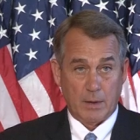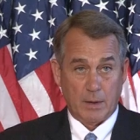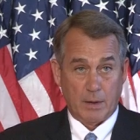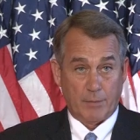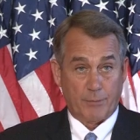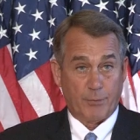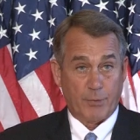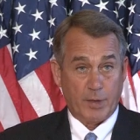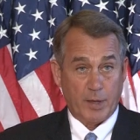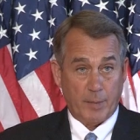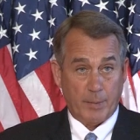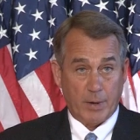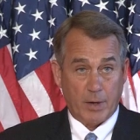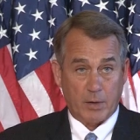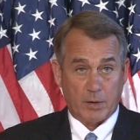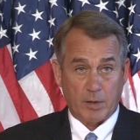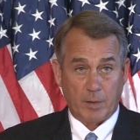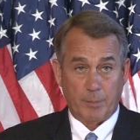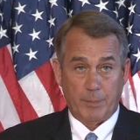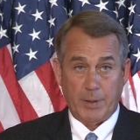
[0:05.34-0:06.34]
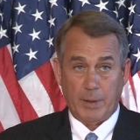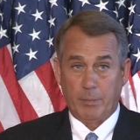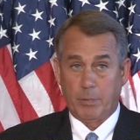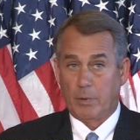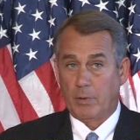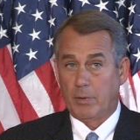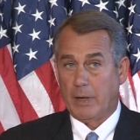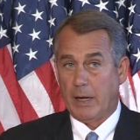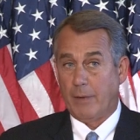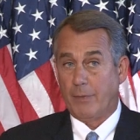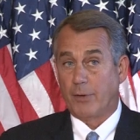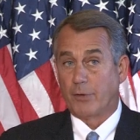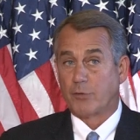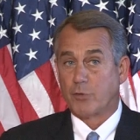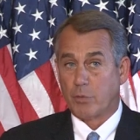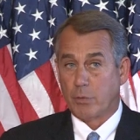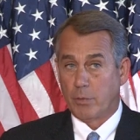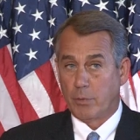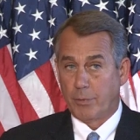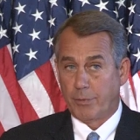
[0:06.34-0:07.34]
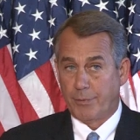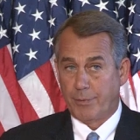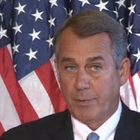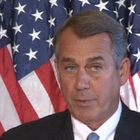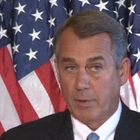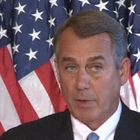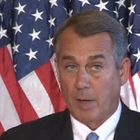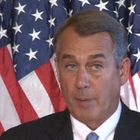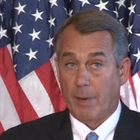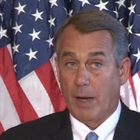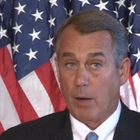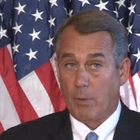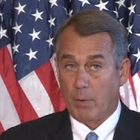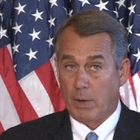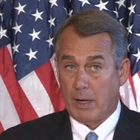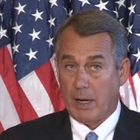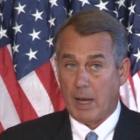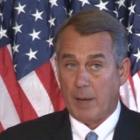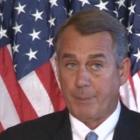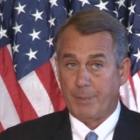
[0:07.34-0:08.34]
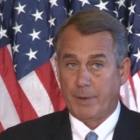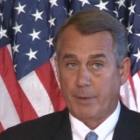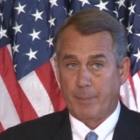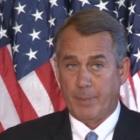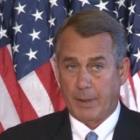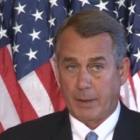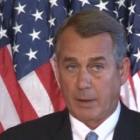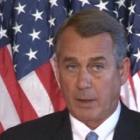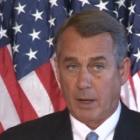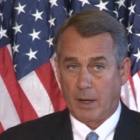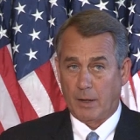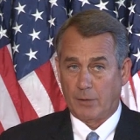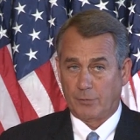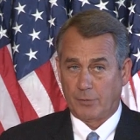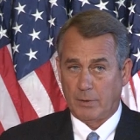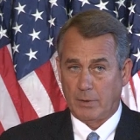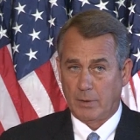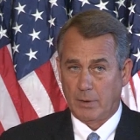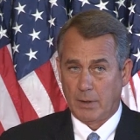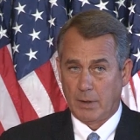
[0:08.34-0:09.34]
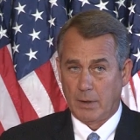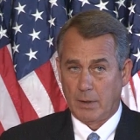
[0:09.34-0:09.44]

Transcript: uh, for the American people and the truth about what happened in Benghazi